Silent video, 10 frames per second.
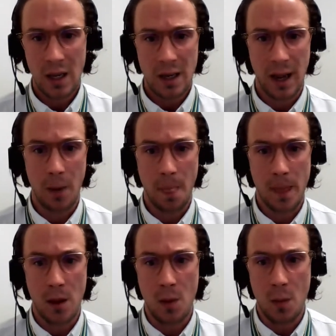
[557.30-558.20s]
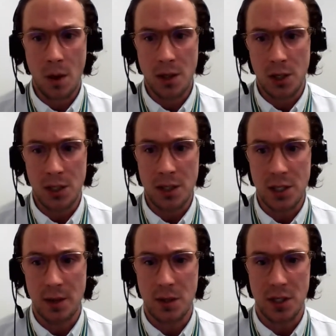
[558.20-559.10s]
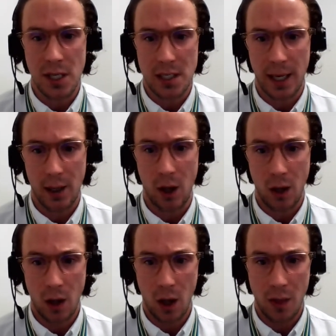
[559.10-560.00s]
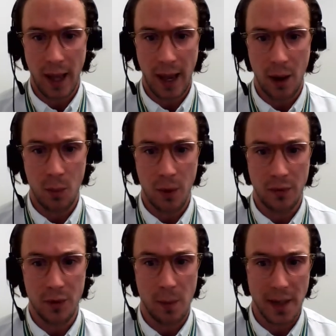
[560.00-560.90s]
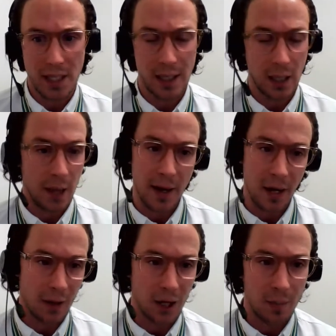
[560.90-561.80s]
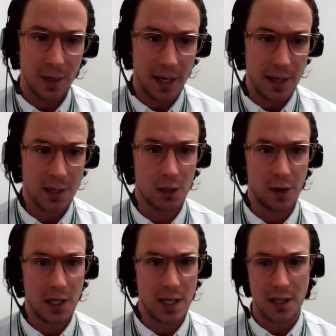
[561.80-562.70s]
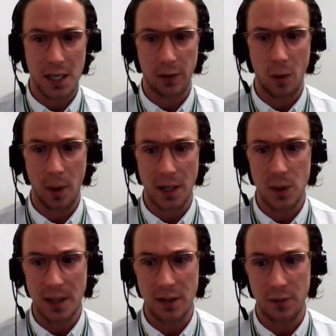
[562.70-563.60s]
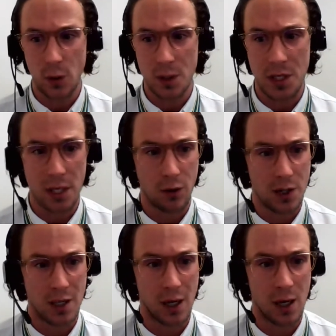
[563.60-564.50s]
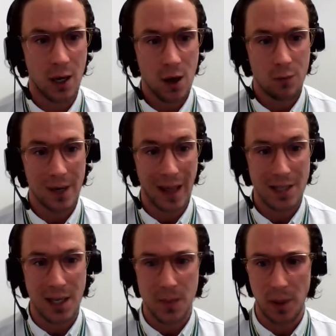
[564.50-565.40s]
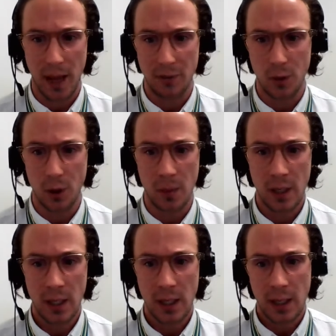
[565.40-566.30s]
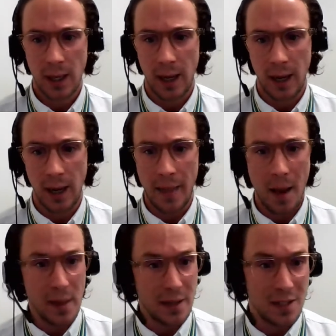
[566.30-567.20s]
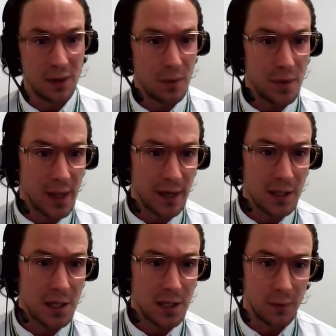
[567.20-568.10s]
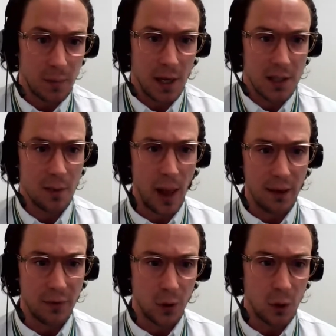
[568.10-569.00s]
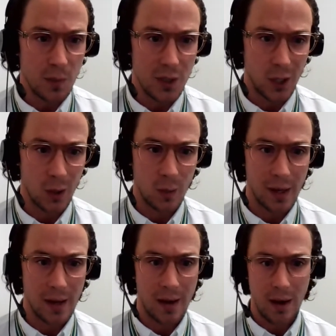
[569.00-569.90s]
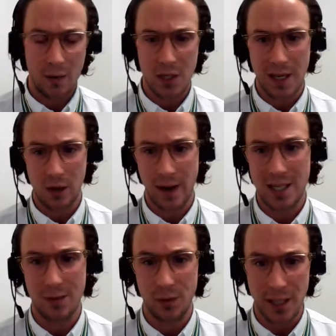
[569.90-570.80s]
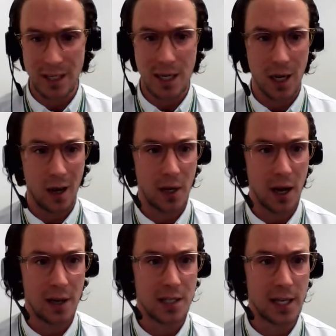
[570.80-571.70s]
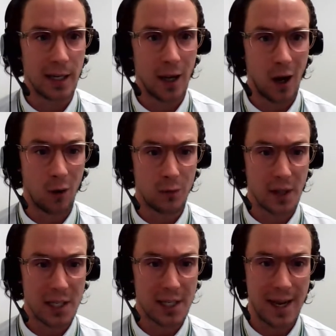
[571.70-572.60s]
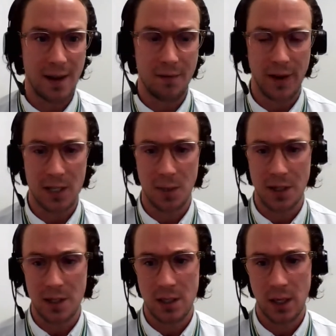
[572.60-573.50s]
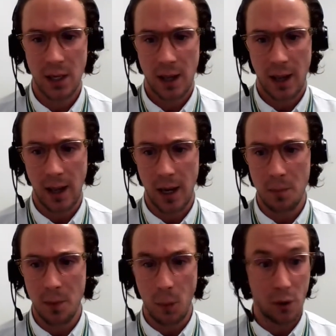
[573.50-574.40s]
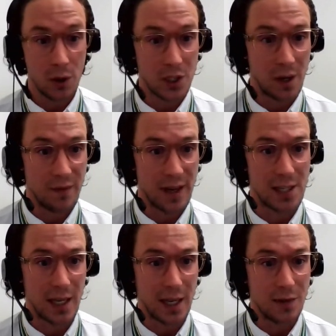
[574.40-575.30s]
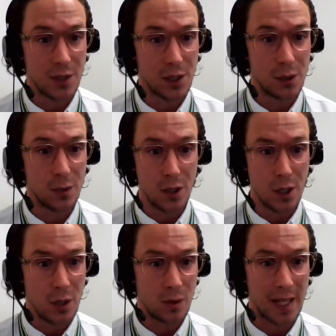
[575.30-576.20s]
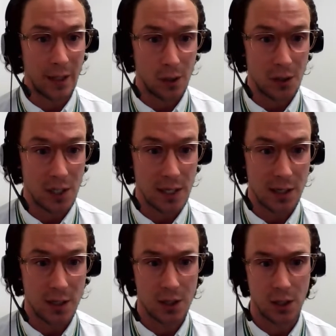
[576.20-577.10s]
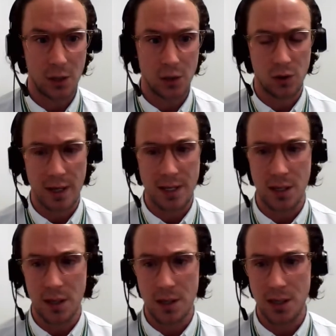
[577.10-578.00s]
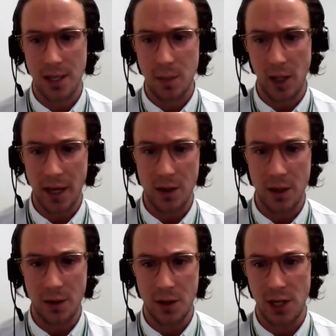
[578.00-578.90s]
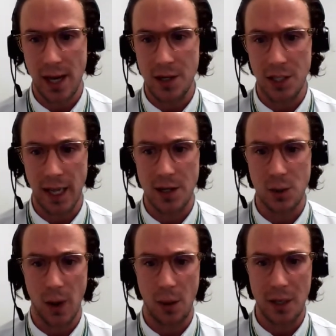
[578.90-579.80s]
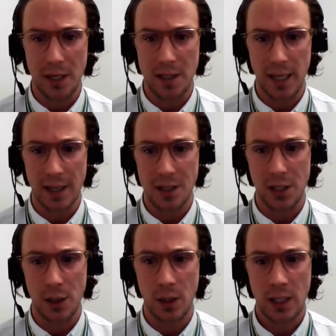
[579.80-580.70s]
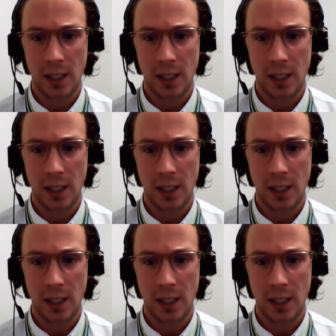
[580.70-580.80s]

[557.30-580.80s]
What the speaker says: Now, just in terms of the detail on that, we've committed, like many other companies, to reach net zero by 2040 across our real assets platform. And that means different things in different parts of the platform. So we're obviously aggressively decarbonising our real estate investments, but we're also investing into new technologies to try to stimulate the change and get to where we need to get to.